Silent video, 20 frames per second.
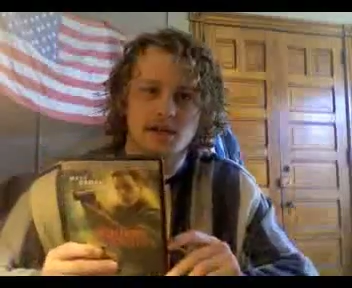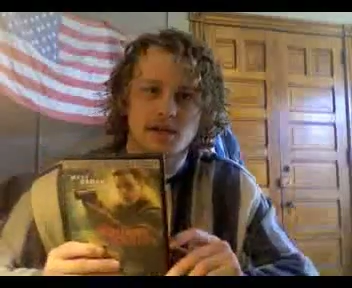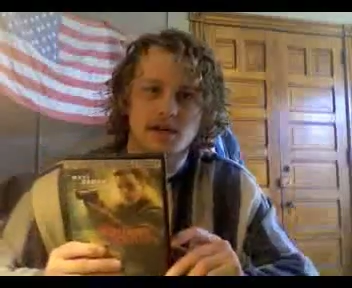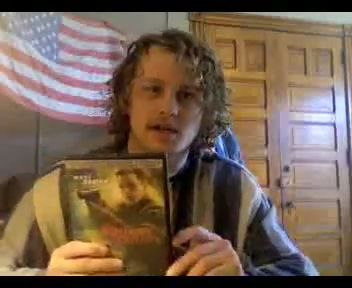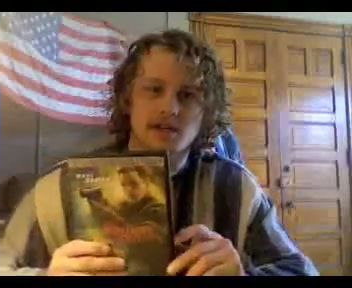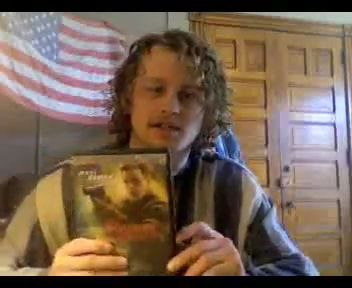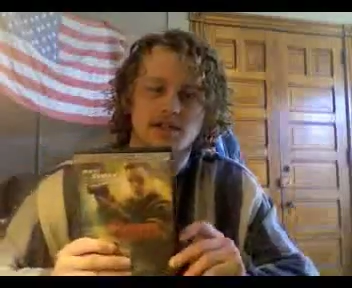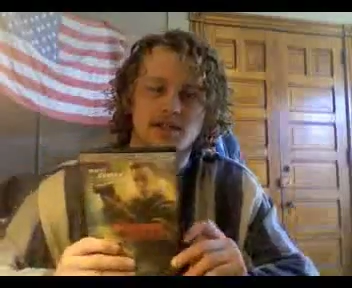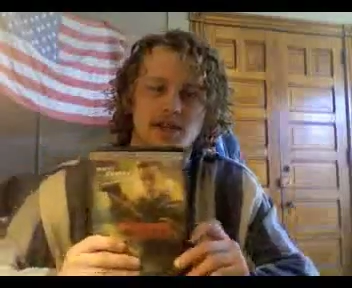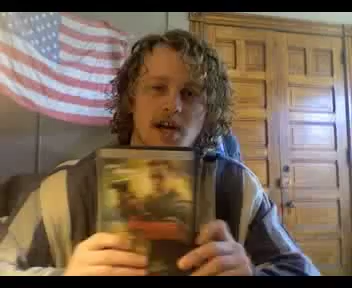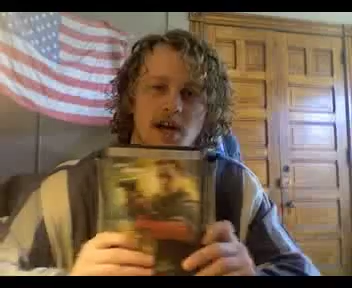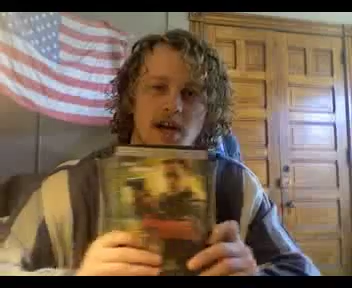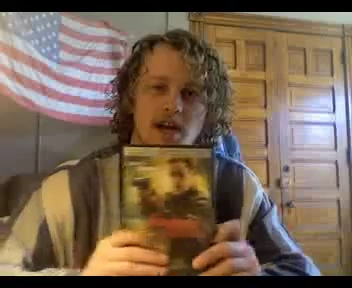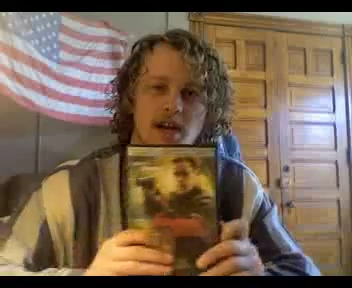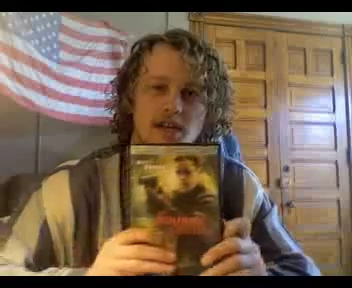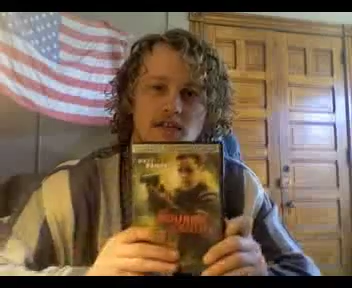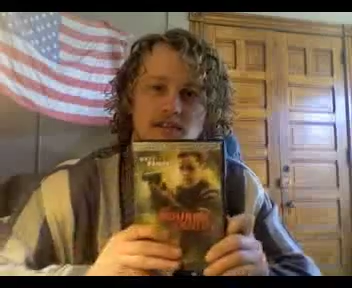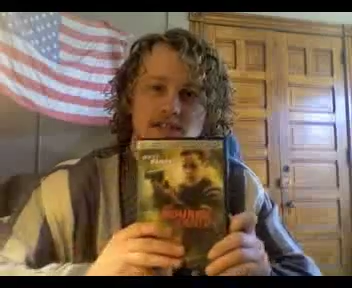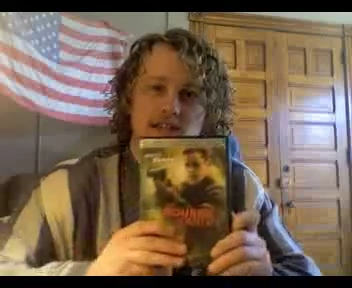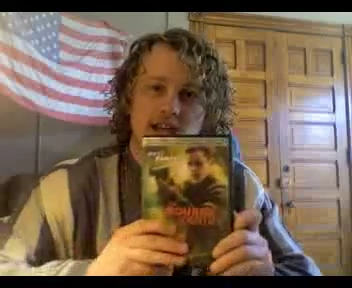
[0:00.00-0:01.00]
because he got
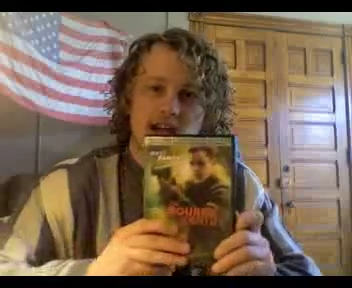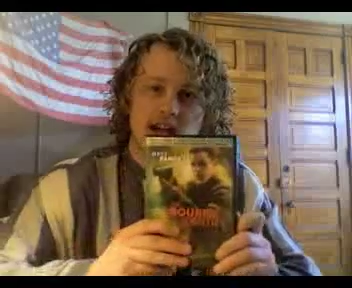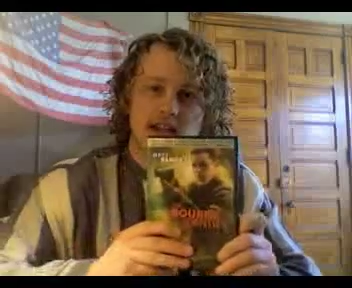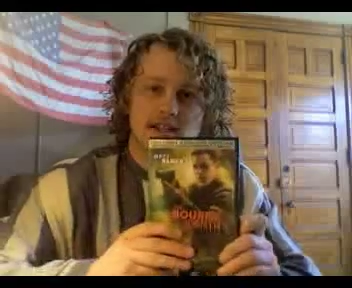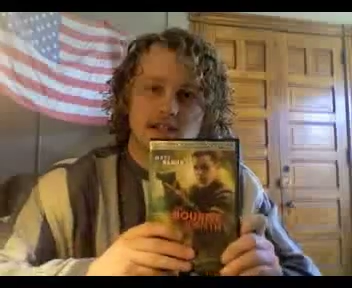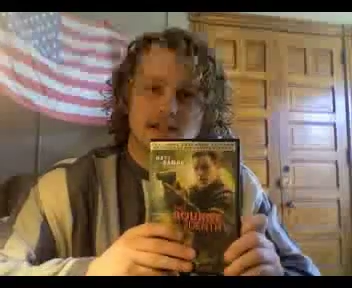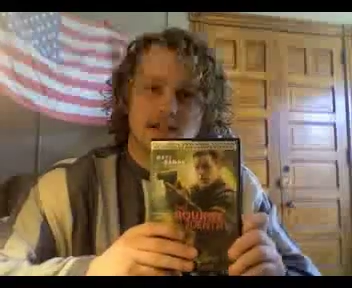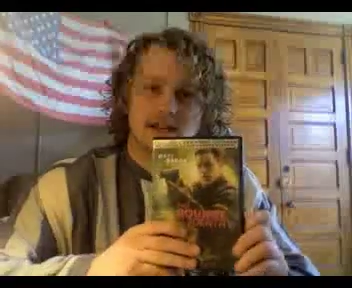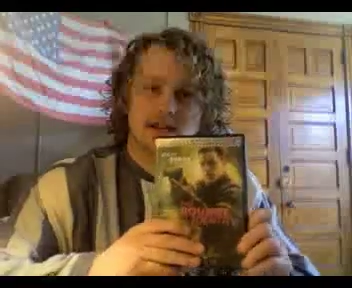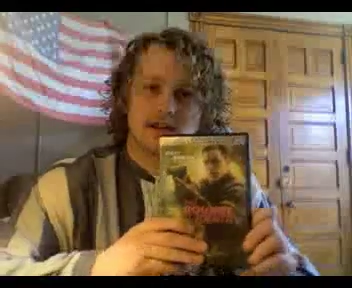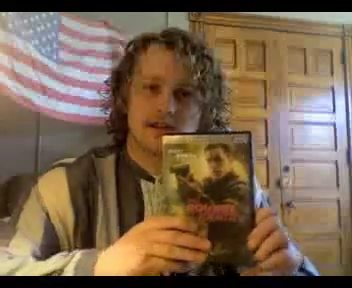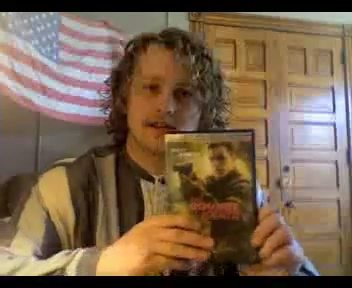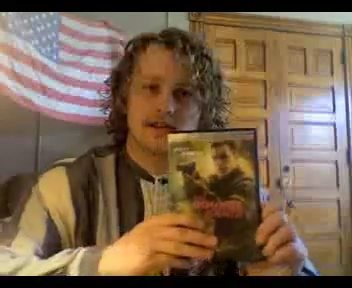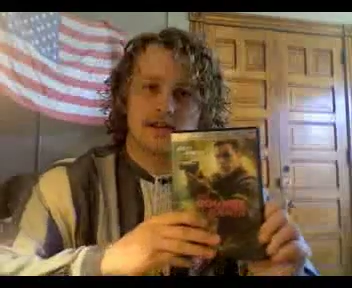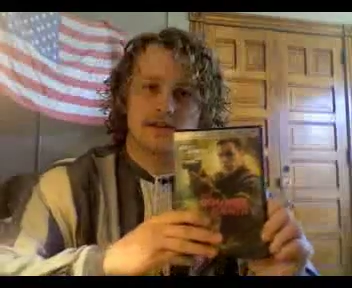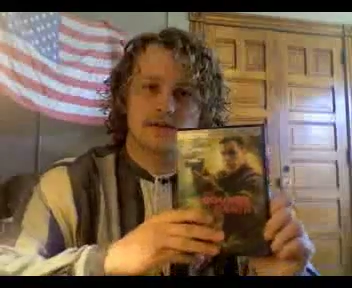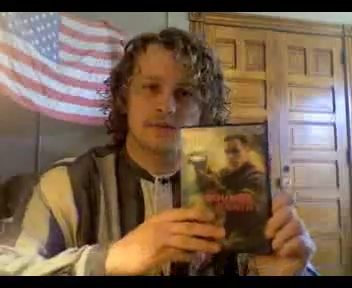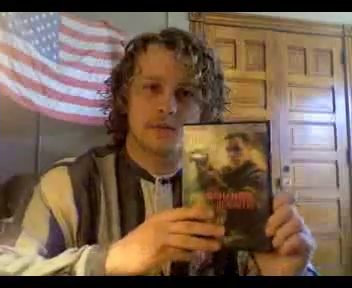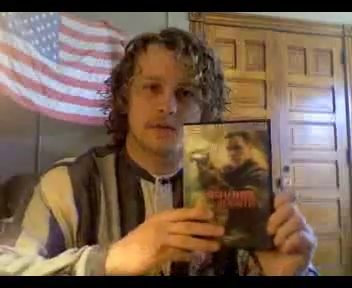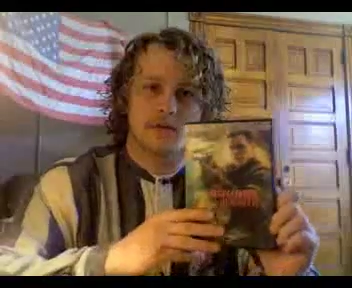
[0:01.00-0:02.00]
in this accident,
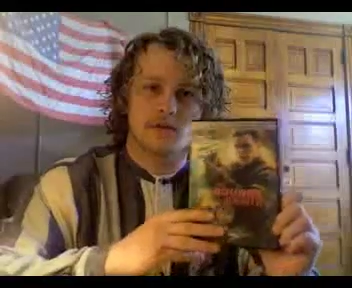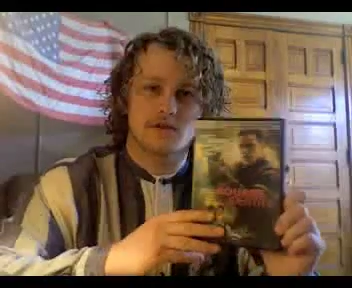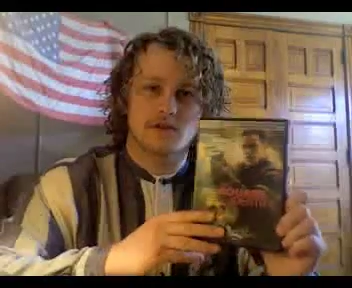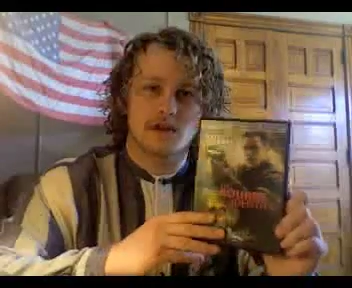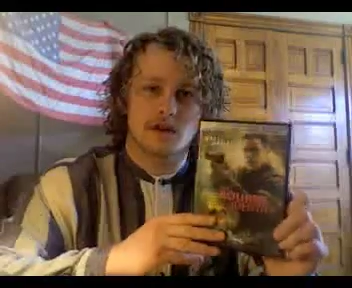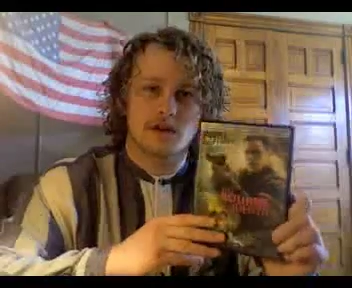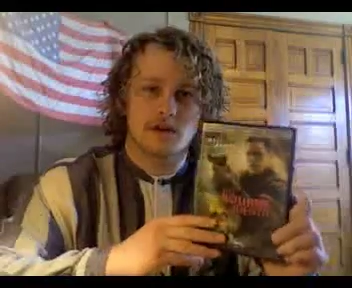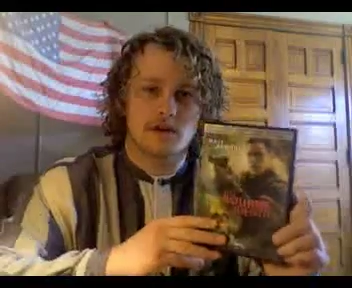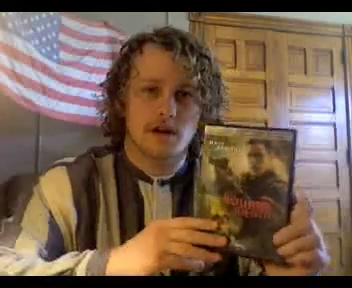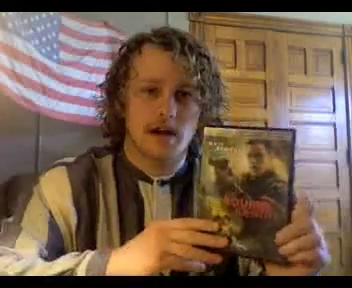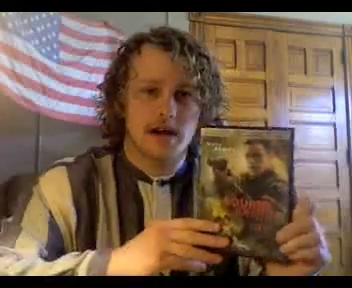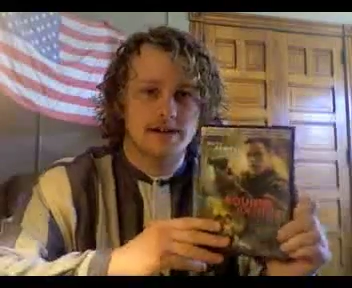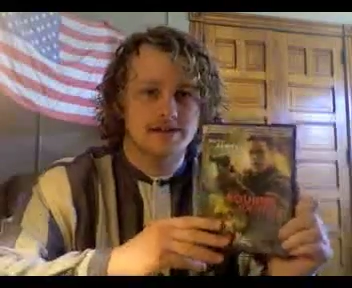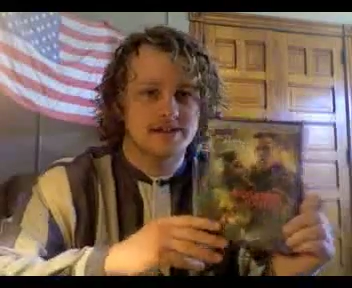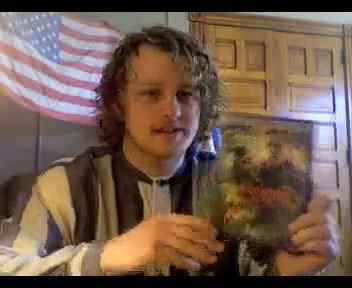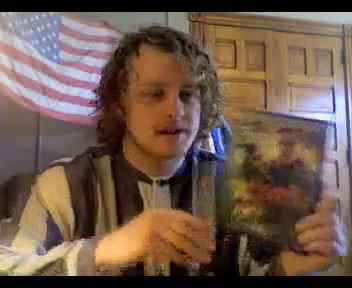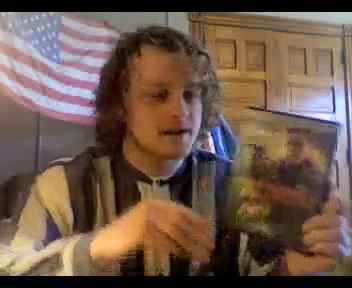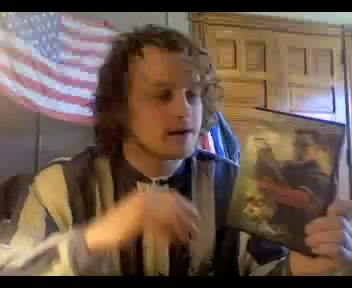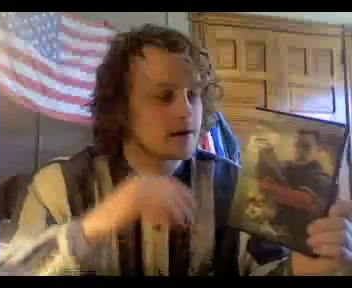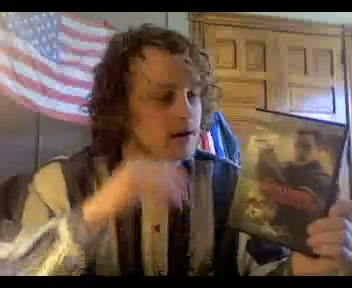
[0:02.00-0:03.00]
this motorcycle
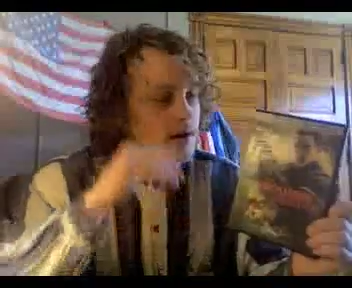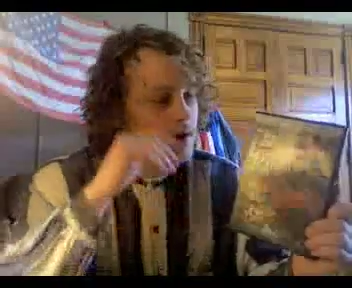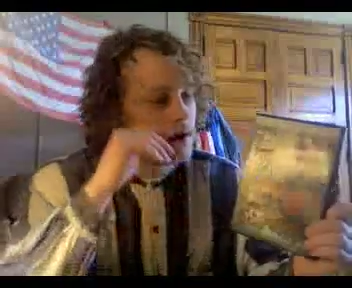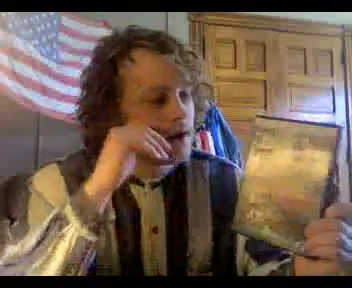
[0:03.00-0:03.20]
accident.